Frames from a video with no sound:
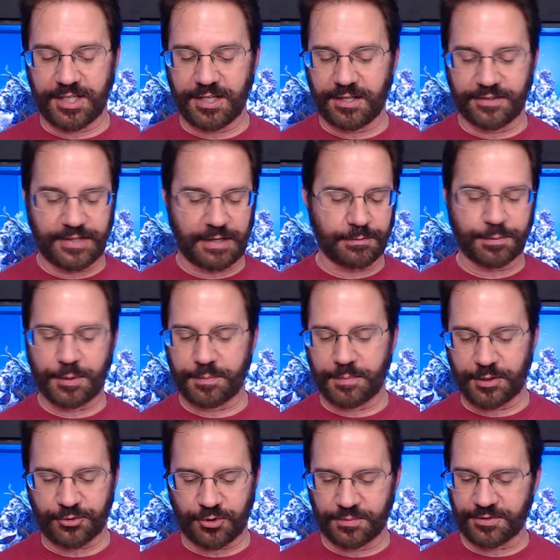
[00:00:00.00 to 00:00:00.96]
I'll never put
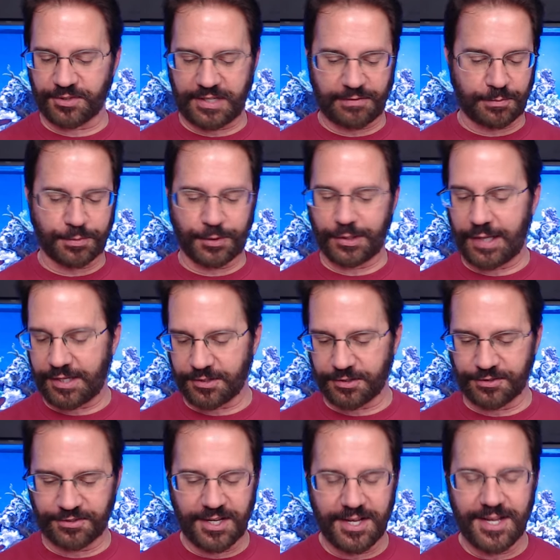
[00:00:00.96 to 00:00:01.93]
mushrooms. I'll never put
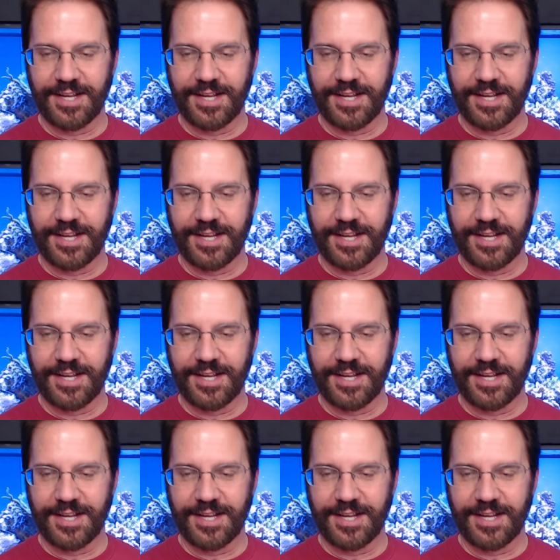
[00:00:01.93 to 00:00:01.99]
leathers.